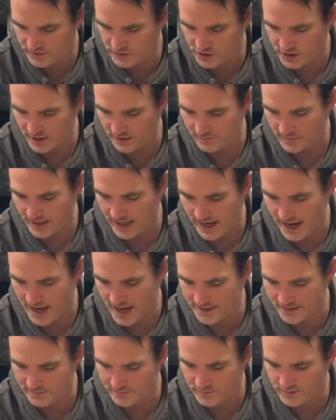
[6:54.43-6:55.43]
Jeremy
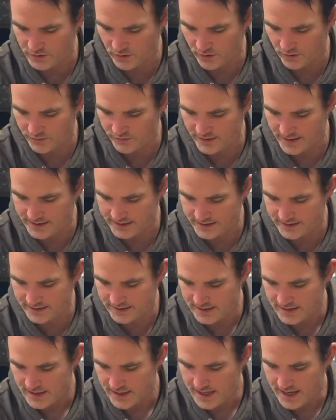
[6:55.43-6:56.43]
Adams on this
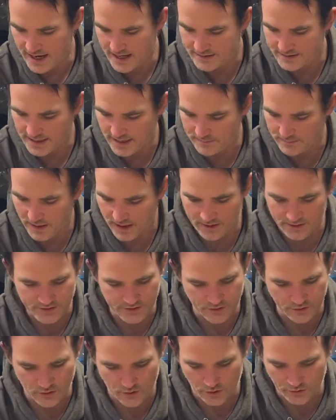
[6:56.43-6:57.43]
uh, Dan
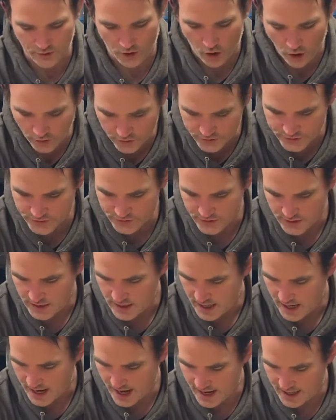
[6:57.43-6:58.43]
Harrison on art,
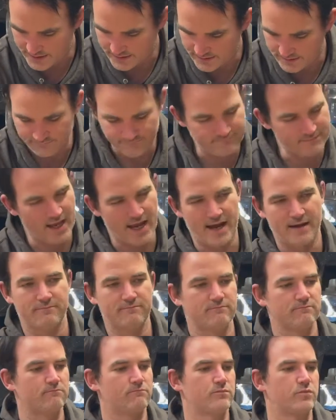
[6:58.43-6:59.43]
and yeah,
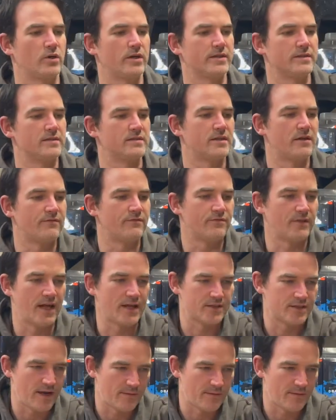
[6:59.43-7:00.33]
brilliant stuff, Flash.